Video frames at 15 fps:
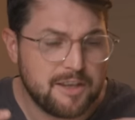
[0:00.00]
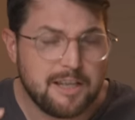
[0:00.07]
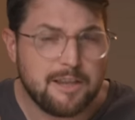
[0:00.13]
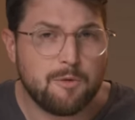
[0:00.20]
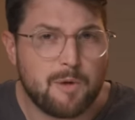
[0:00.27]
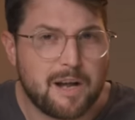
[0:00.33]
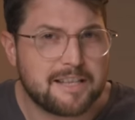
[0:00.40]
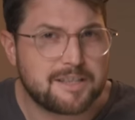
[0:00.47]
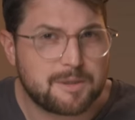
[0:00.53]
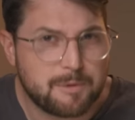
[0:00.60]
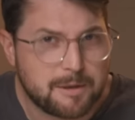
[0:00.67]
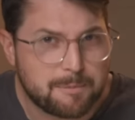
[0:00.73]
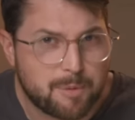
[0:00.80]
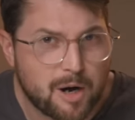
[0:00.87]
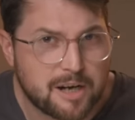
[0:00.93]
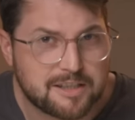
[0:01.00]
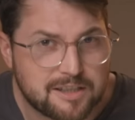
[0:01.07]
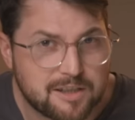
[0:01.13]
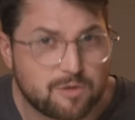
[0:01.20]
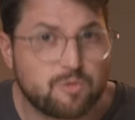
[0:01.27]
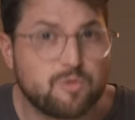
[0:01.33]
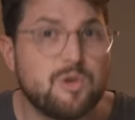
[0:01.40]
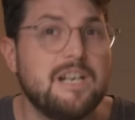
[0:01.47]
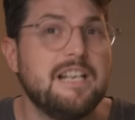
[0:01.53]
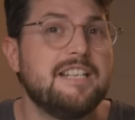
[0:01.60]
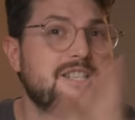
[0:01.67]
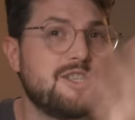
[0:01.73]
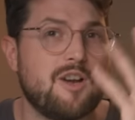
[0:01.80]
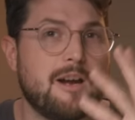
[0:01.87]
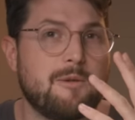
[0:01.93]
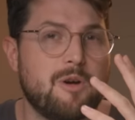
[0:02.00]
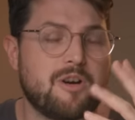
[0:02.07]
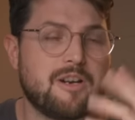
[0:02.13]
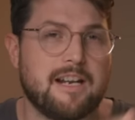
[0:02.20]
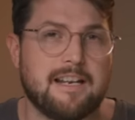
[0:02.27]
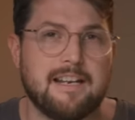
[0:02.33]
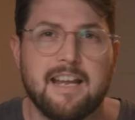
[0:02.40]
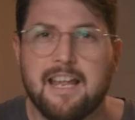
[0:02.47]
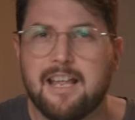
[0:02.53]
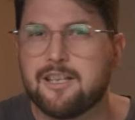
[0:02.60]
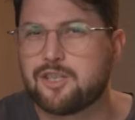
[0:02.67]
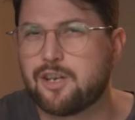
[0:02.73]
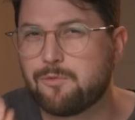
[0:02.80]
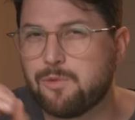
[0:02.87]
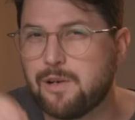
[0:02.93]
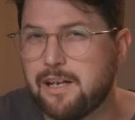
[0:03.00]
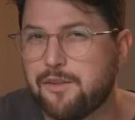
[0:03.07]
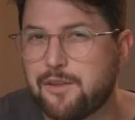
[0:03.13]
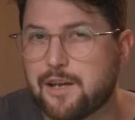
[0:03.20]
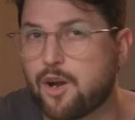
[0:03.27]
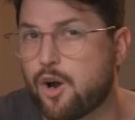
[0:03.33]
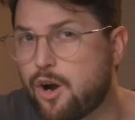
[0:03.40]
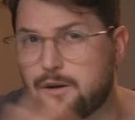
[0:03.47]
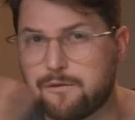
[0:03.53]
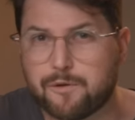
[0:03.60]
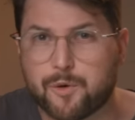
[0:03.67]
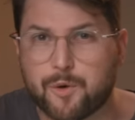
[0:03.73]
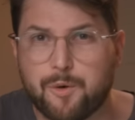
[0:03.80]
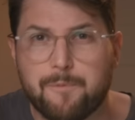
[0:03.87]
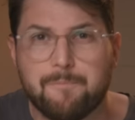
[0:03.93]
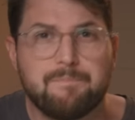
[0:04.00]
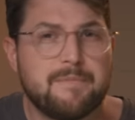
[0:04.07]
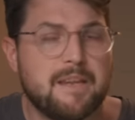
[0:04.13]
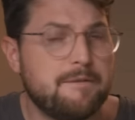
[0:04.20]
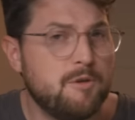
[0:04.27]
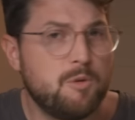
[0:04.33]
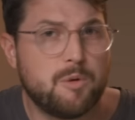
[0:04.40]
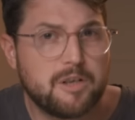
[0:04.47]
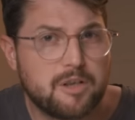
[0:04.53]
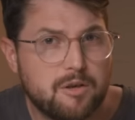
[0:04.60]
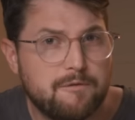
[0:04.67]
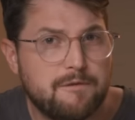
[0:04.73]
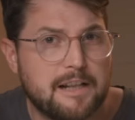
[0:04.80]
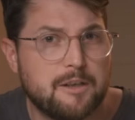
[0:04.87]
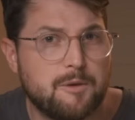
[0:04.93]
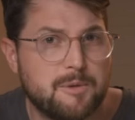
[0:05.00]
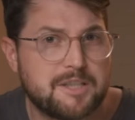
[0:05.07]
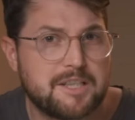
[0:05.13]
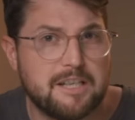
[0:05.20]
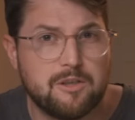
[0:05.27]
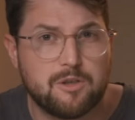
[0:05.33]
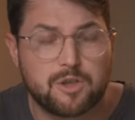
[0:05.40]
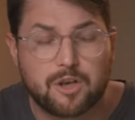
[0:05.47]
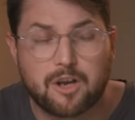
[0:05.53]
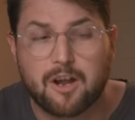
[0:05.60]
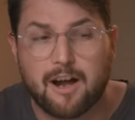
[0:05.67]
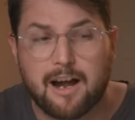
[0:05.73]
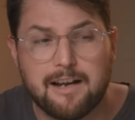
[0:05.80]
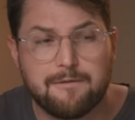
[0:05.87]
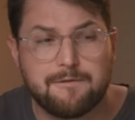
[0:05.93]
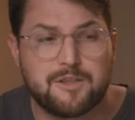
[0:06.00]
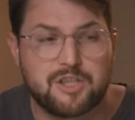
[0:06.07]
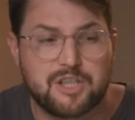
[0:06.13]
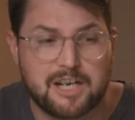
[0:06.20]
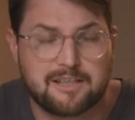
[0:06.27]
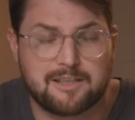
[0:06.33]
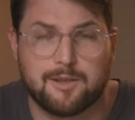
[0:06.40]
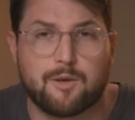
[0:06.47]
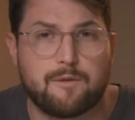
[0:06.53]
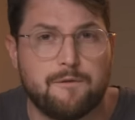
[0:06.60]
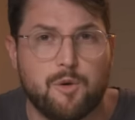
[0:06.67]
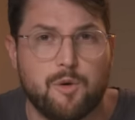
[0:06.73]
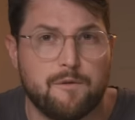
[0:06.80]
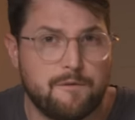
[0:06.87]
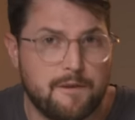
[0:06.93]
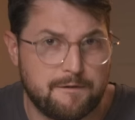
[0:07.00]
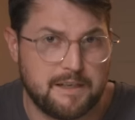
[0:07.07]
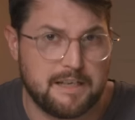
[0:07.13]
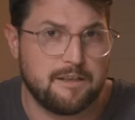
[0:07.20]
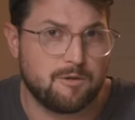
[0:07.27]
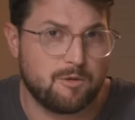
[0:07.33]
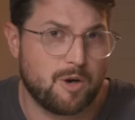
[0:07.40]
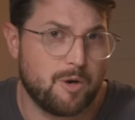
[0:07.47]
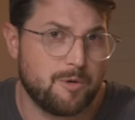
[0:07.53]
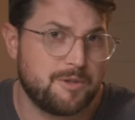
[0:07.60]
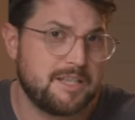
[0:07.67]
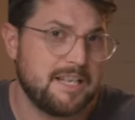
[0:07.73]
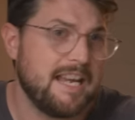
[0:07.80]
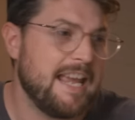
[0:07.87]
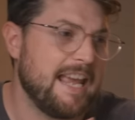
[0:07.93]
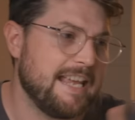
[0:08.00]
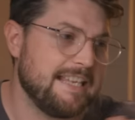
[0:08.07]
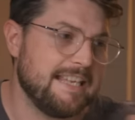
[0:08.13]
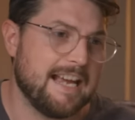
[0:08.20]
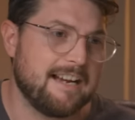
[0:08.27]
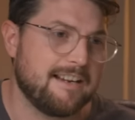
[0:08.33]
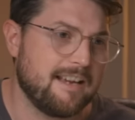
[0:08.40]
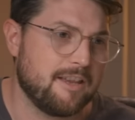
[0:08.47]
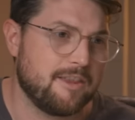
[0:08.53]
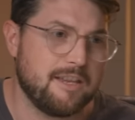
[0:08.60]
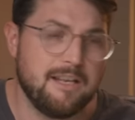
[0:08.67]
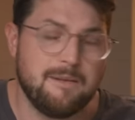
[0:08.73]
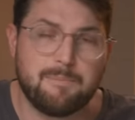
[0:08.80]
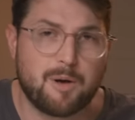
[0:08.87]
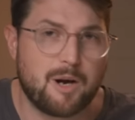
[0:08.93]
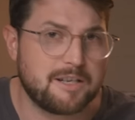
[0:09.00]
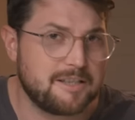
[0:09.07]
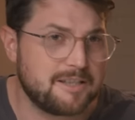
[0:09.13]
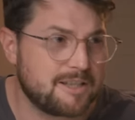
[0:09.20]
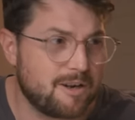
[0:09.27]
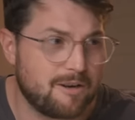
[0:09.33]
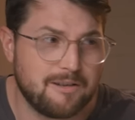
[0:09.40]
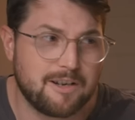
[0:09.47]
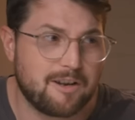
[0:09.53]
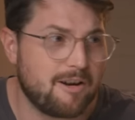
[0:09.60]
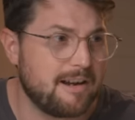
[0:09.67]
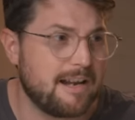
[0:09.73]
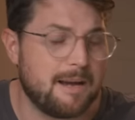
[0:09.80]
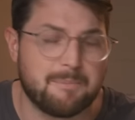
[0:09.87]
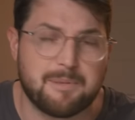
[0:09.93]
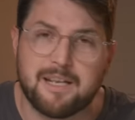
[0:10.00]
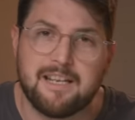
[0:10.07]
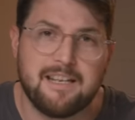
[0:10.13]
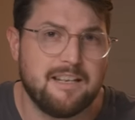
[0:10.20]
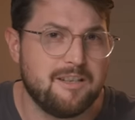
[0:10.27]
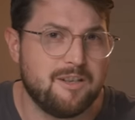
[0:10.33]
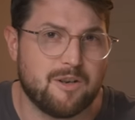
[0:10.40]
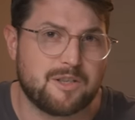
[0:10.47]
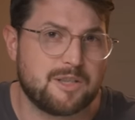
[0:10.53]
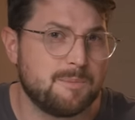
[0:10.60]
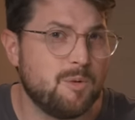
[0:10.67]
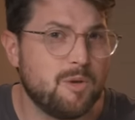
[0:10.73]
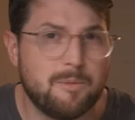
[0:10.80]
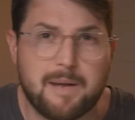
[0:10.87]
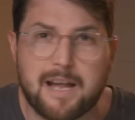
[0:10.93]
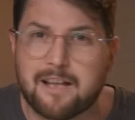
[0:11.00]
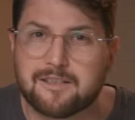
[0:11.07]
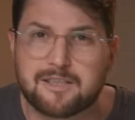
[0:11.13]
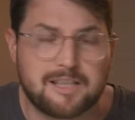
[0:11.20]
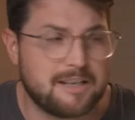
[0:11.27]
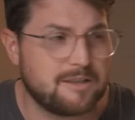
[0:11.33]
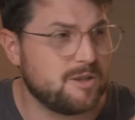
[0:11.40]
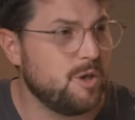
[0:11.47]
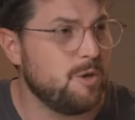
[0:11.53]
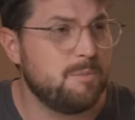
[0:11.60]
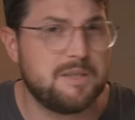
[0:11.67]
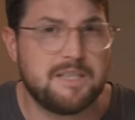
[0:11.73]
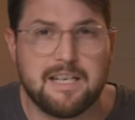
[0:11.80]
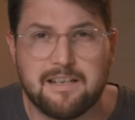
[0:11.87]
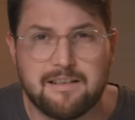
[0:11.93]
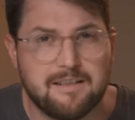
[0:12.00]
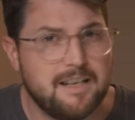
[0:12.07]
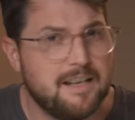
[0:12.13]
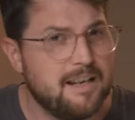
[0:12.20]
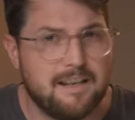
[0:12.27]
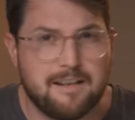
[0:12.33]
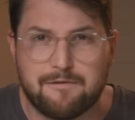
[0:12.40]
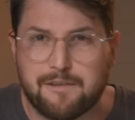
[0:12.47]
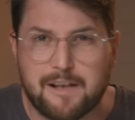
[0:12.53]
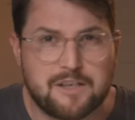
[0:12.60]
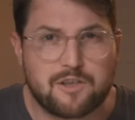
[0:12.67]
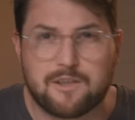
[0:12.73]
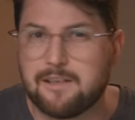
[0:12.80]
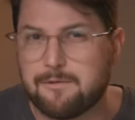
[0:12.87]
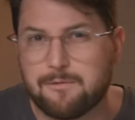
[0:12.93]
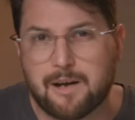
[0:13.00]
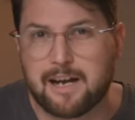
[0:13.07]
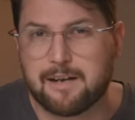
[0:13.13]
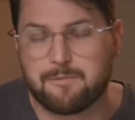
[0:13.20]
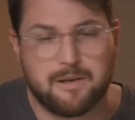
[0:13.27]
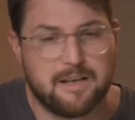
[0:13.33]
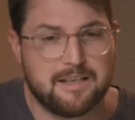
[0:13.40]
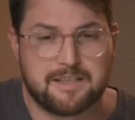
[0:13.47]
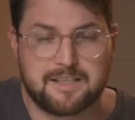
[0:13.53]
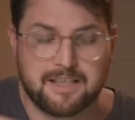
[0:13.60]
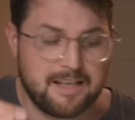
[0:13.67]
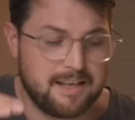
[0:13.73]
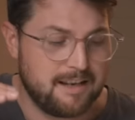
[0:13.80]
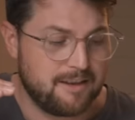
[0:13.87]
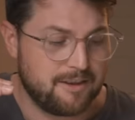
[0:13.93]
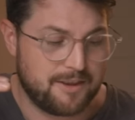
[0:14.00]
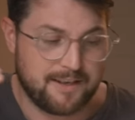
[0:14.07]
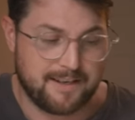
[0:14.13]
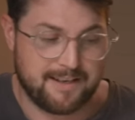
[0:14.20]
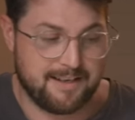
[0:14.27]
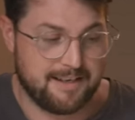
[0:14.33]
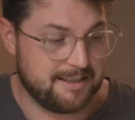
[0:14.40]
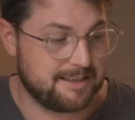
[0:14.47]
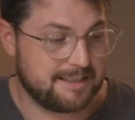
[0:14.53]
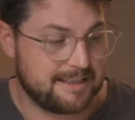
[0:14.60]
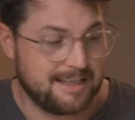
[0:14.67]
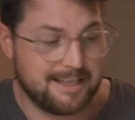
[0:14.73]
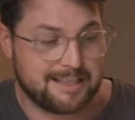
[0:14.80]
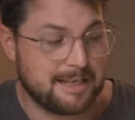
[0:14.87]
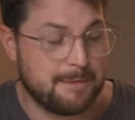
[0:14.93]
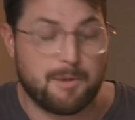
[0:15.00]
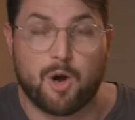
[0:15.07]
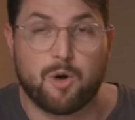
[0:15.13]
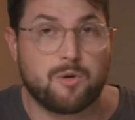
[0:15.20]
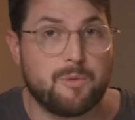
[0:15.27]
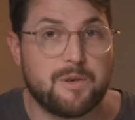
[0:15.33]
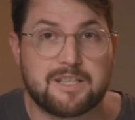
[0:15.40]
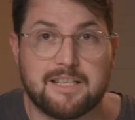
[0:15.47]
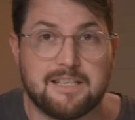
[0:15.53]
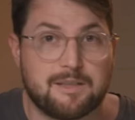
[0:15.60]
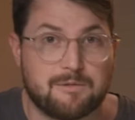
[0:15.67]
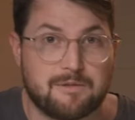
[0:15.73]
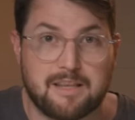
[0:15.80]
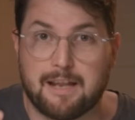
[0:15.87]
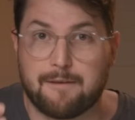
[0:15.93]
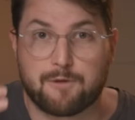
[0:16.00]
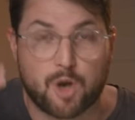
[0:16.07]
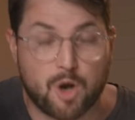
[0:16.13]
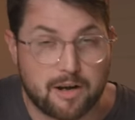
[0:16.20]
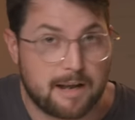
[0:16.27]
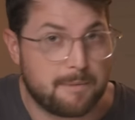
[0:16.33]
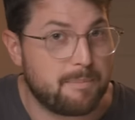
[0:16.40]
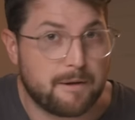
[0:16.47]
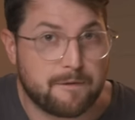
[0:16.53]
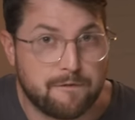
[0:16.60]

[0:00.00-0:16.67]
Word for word: They're the ones where the prices are really skyrocketing. So I really think overall, if you want a good value whiskey, you should kind of just look for 15-year-olds and younger. Their prices are only going up, you know, small amounts, like 2% inflationary rate, whereas there's some older whiskies that have gone up by